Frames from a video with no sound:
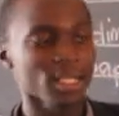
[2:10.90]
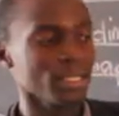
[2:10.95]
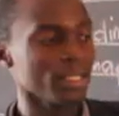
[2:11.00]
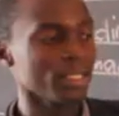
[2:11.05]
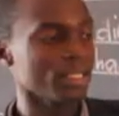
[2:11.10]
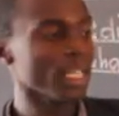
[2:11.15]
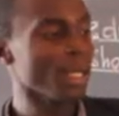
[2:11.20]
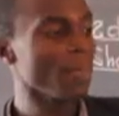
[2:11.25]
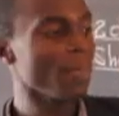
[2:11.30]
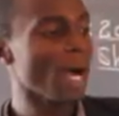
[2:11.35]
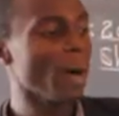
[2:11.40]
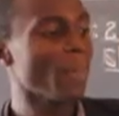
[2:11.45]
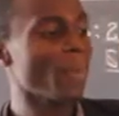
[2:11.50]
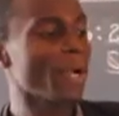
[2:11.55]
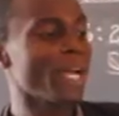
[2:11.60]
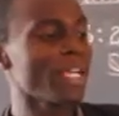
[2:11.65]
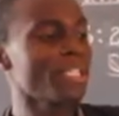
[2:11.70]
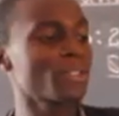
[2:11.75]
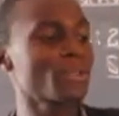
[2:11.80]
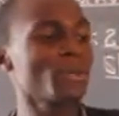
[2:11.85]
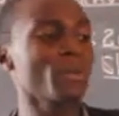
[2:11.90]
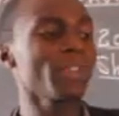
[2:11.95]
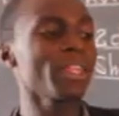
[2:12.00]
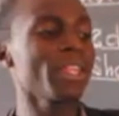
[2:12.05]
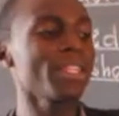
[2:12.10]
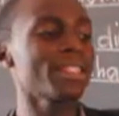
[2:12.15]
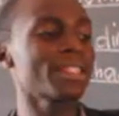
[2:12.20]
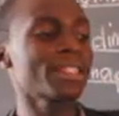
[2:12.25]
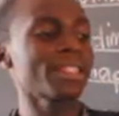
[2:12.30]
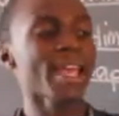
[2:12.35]
Same applies to
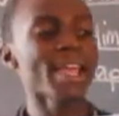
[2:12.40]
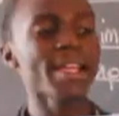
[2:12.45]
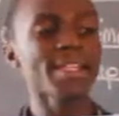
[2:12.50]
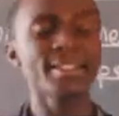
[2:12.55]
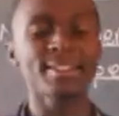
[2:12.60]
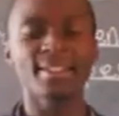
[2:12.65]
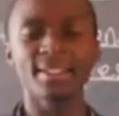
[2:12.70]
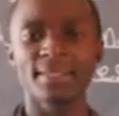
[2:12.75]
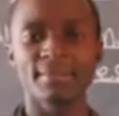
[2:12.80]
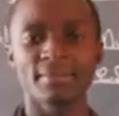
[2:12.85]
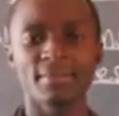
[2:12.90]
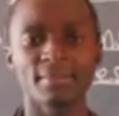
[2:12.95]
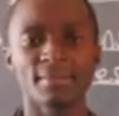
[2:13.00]
these sides.